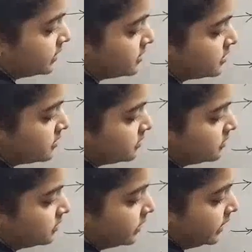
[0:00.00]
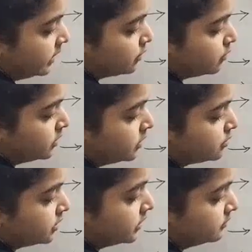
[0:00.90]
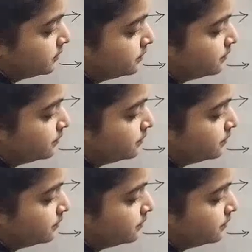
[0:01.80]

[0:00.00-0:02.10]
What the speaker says: is equal to the